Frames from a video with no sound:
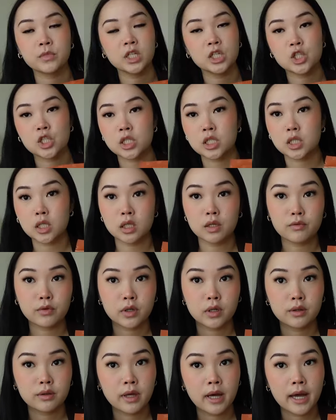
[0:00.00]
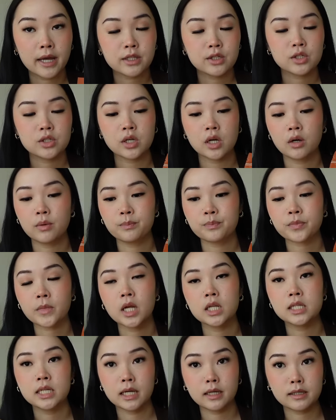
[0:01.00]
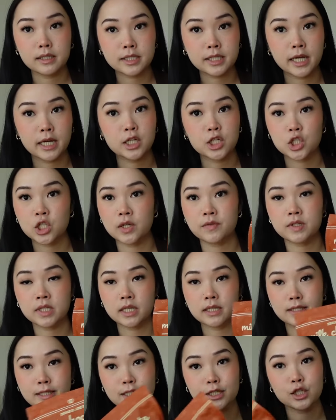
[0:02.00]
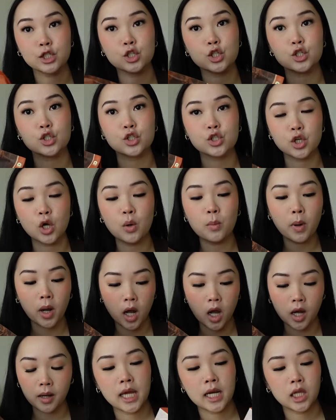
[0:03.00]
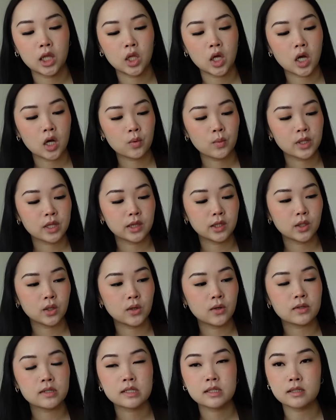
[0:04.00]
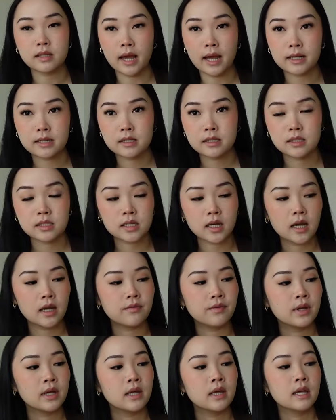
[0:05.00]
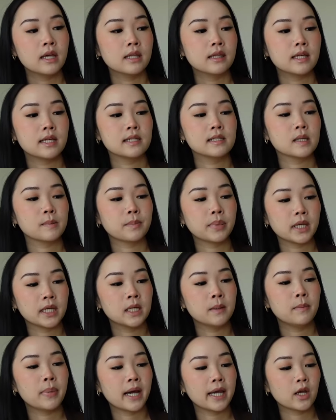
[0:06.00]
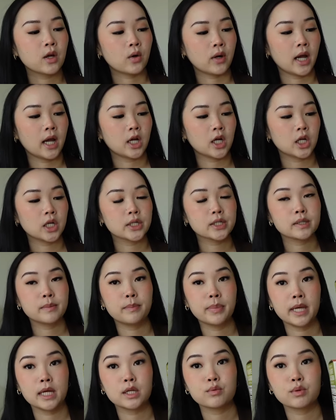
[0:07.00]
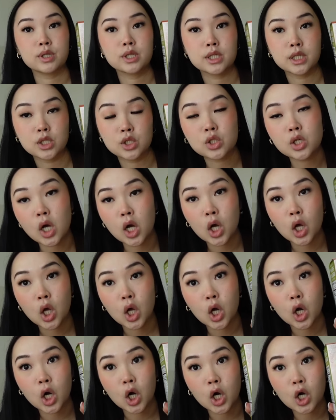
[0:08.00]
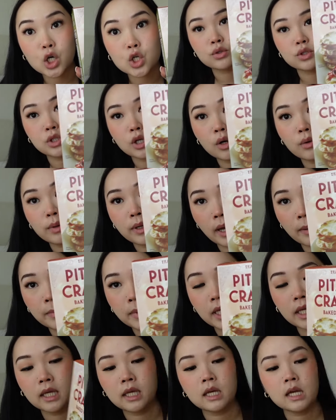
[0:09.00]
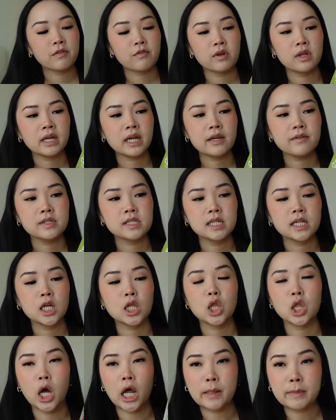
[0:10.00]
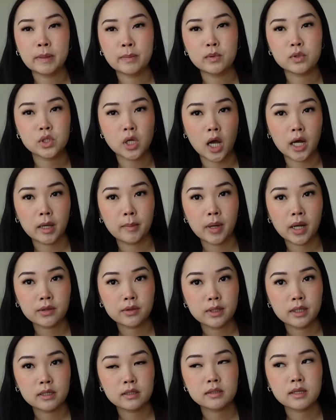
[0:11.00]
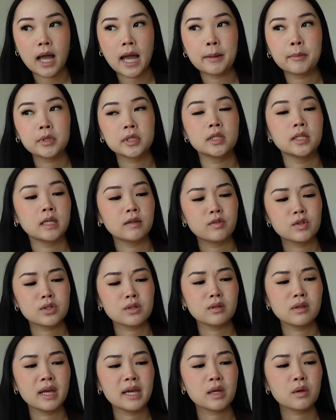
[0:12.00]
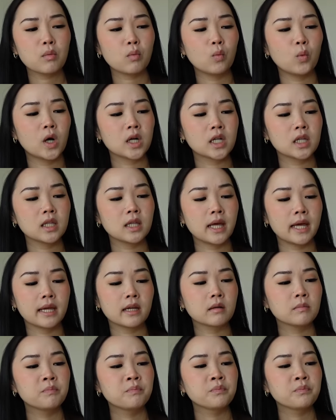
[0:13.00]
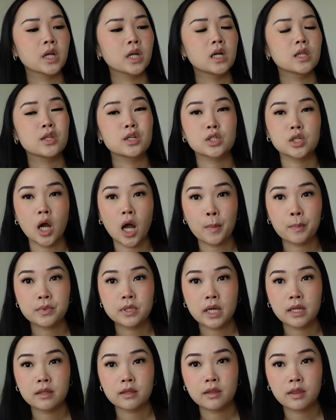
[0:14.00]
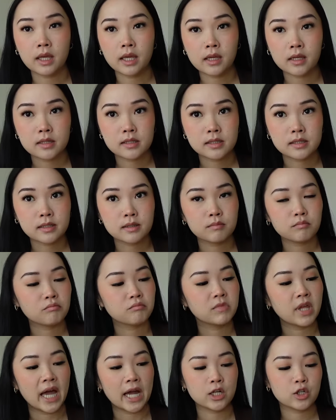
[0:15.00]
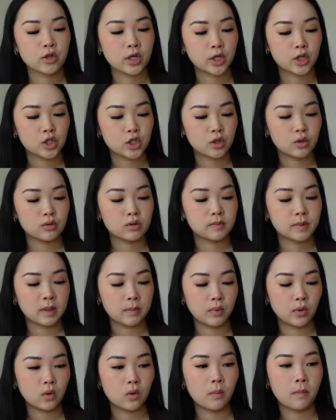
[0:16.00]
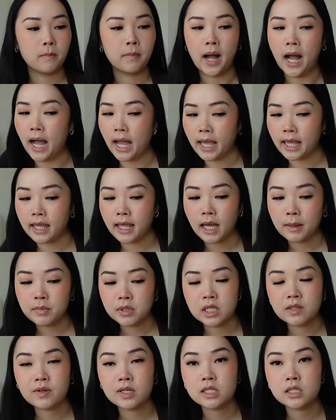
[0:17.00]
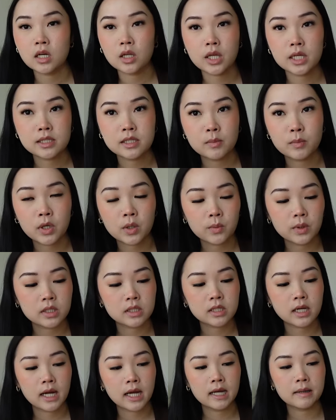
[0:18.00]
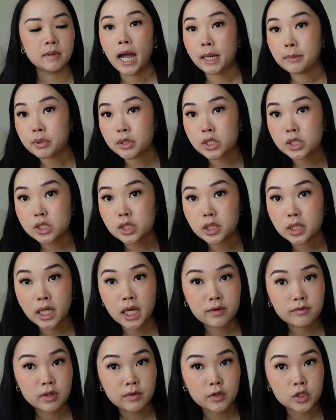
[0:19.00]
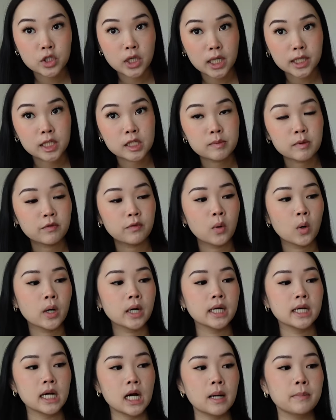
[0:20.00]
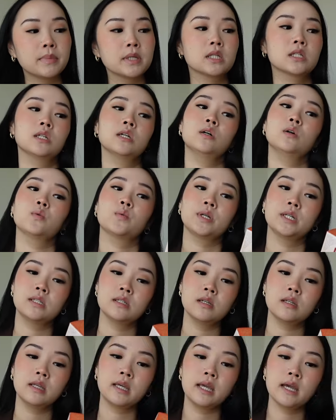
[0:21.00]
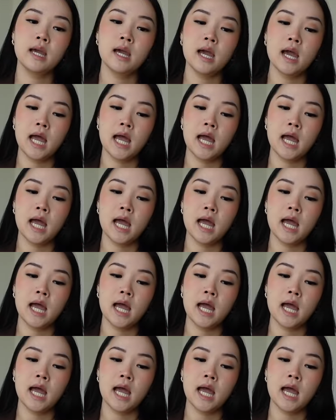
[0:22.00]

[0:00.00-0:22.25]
these just deliver on that. So 10 out of 10 chef's kisses. These are so bomb. And along with little snacks and stuff, these pita bite crackers baked with sea salt are so yummy. I feel like I've seen a lot of people talk about these. I believe these are like one of like the top 10 things that Trader Joe's people buy. I believe I saw that somewhere one time. I personally have never tried these before up until recently.